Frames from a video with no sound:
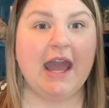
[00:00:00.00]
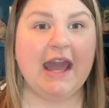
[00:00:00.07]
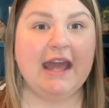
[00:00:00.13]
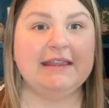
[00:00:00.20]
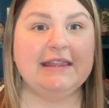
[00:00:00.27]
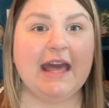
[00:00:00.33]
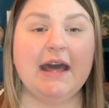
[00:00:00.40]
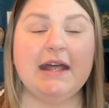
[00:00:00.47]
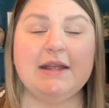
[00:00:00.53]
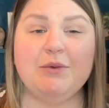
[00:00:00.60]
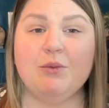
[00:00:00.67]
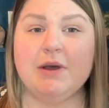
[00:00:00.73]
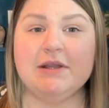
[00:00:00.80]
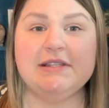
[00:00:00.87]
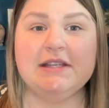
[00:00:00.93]
and that
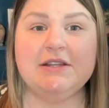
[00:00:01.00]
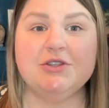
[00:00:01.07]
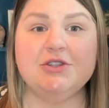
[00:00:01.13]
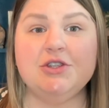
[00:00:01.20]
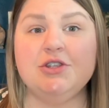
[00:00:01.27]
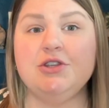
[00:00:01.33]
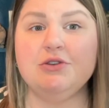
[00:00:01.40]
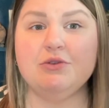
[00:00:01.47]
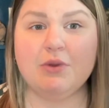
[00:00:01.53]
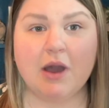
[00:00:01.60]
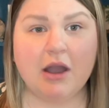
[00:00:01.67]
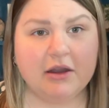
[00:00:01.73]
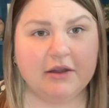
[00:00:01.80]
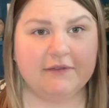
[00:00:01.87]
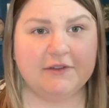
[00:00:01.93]
wasn't too
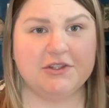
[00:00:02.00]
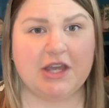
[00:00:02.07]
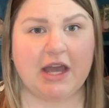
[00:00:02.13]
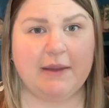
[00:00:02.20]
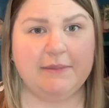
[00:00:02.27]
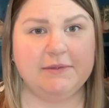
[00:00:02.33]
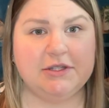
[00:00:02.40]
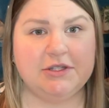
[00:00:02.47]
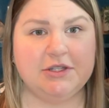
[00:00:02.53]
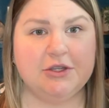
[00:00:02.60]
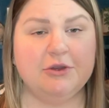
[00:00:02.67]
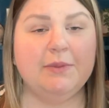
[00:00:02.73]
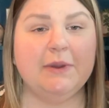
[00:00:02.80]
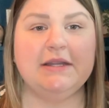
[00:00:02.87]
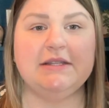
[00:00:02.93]
hard of a job to
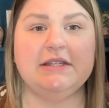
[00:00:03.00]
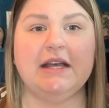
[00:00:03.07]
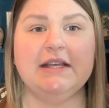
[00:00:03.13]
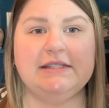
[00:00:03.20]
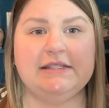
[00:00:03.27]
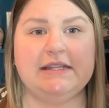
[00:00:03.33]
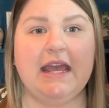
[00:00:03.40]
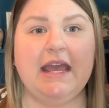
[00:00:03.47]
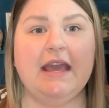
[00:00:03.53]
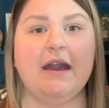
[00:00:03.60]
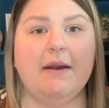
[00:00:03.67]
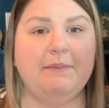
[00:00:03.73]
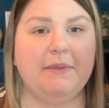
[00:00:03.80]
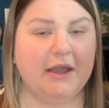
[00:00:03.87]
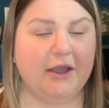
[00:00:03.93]
do, but it does take
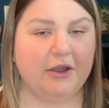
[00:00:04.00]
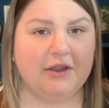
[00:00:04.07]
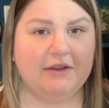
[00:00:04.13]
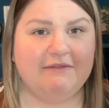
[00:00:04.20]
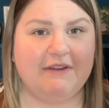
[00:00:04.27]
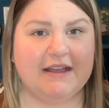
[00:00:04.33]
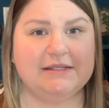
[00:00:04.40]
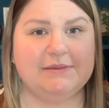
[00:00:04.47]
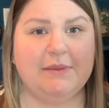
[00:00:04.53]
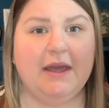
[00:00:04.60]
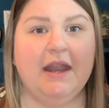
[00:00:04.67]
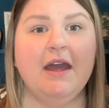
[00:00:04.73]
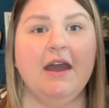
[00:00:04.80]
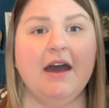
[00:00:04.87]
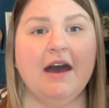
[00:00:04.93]
a bigger
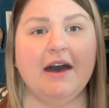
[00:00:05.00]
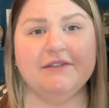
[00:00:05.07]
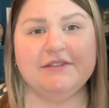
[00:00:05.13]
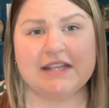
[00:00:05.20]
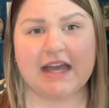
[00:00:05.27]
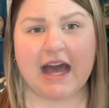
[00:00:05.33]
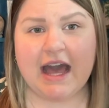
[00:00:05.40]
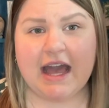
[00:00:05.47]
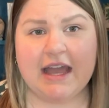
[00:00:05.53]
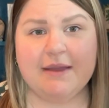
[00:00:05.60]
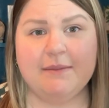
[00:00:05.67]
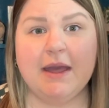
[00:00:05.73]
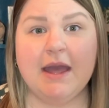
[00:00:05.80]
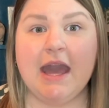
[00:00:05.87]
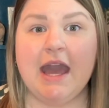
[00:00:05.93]
investment of time,